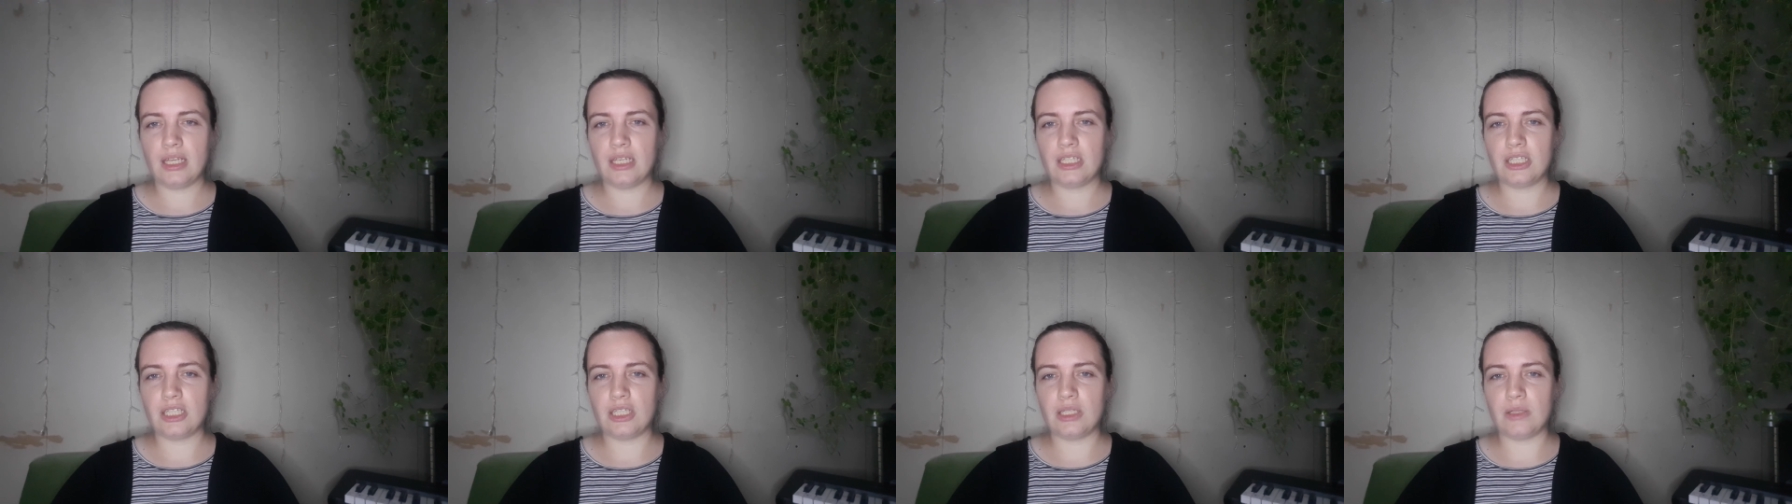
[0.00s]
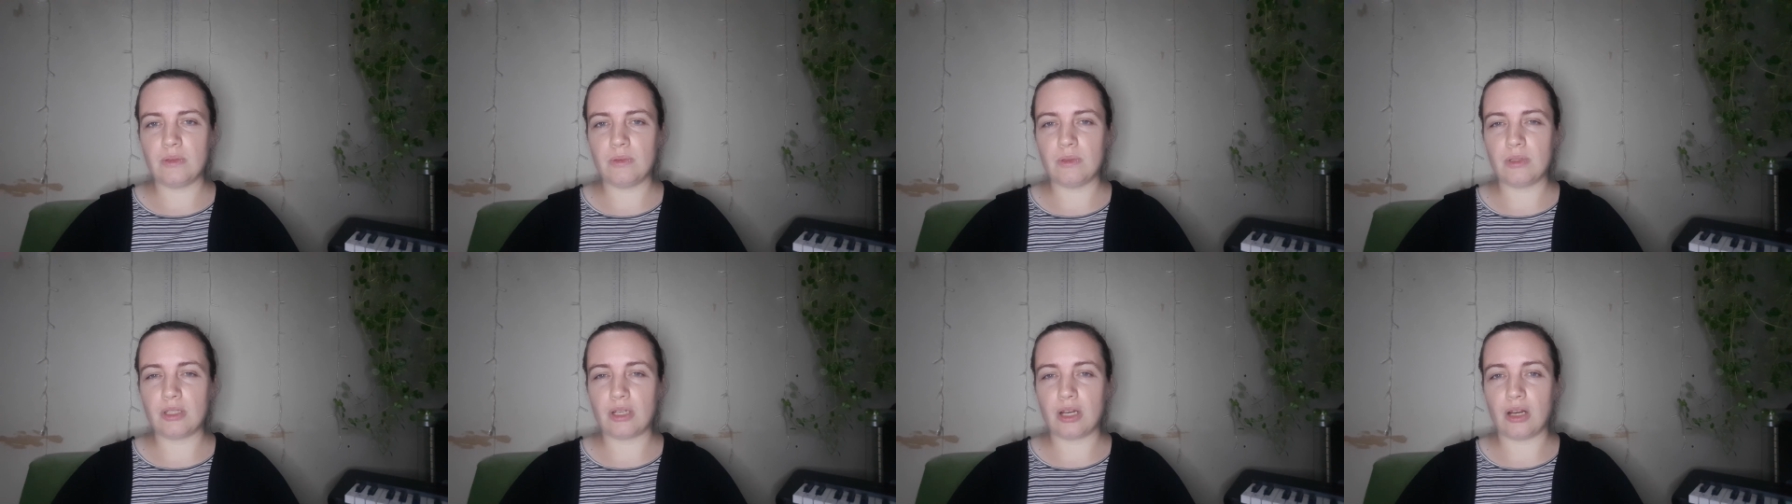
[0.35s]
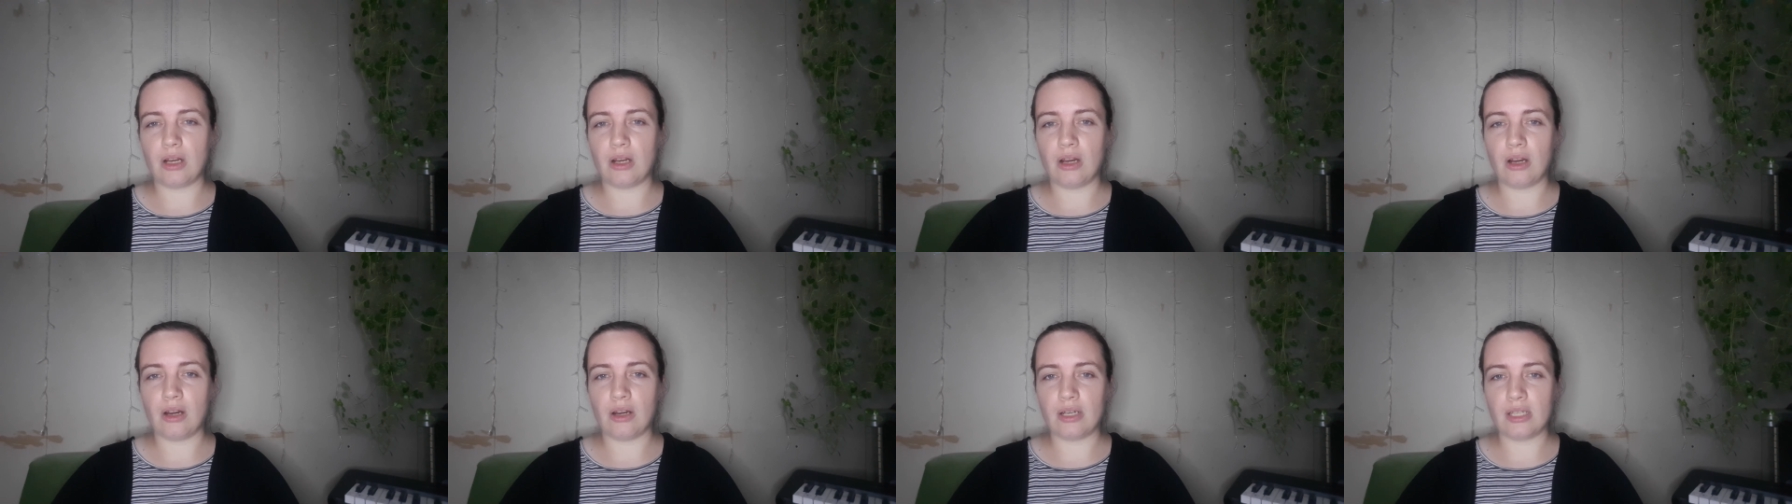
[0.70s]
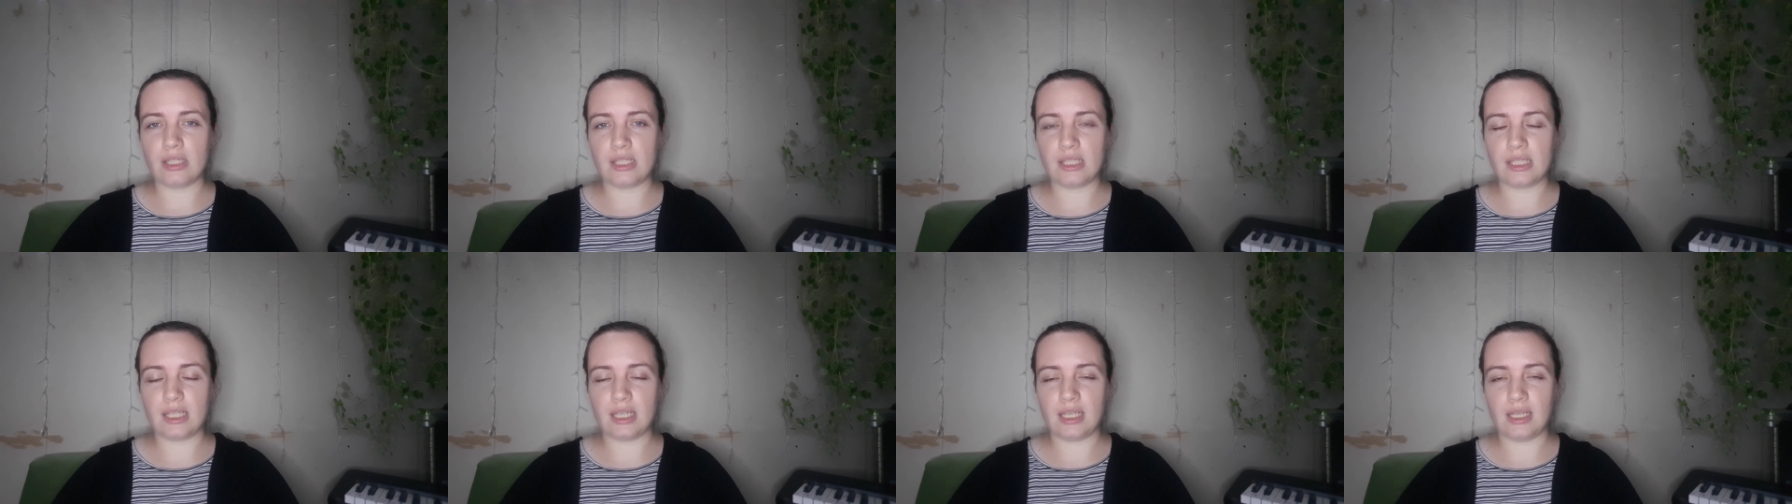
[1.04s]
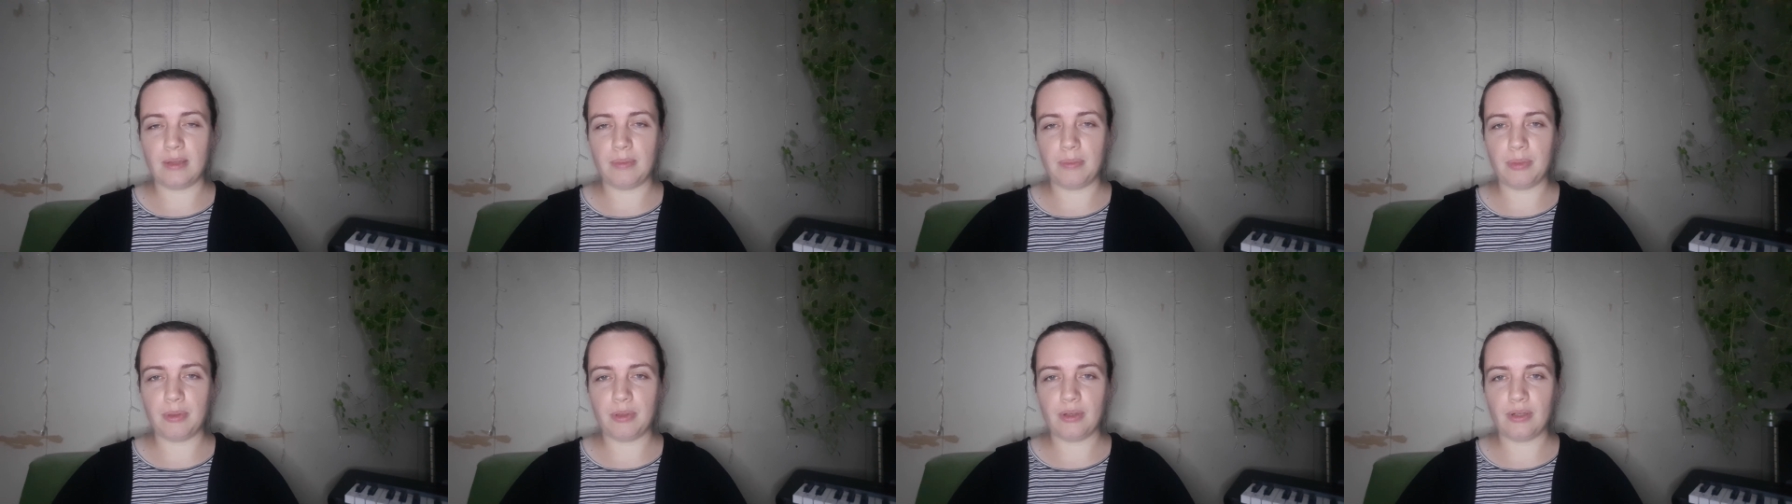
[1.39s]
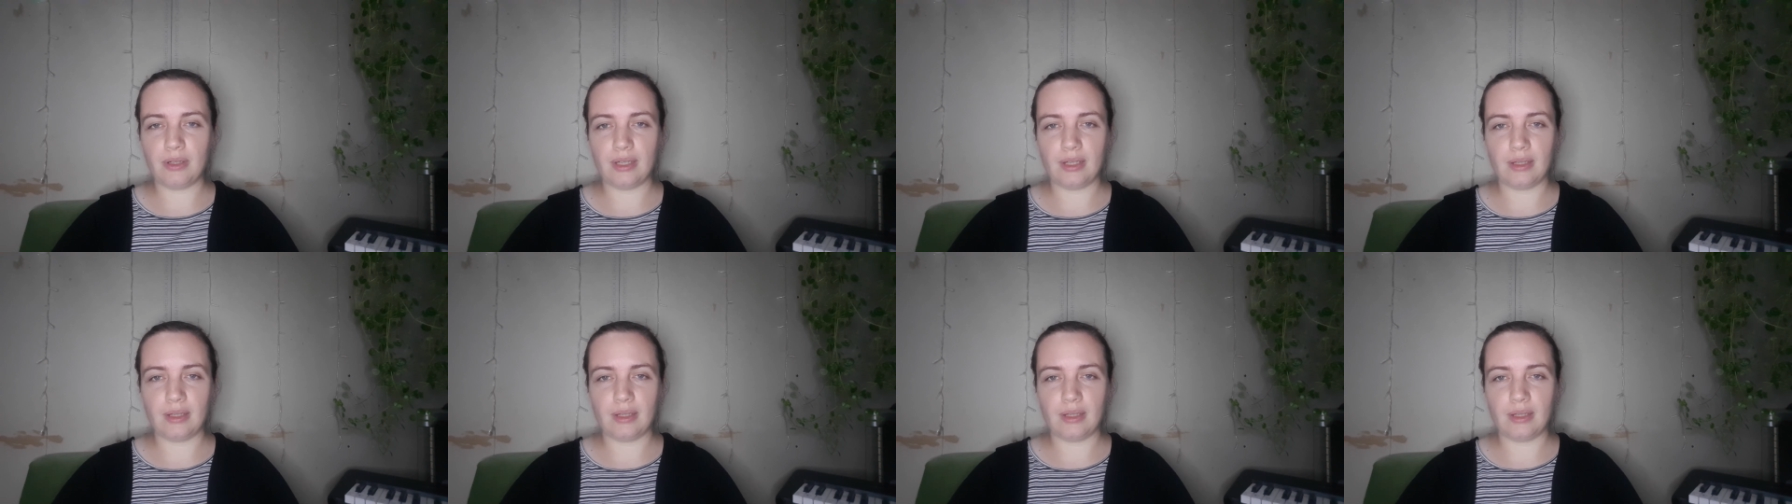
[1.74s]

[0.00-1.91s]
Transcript: She was our hardest sleeper.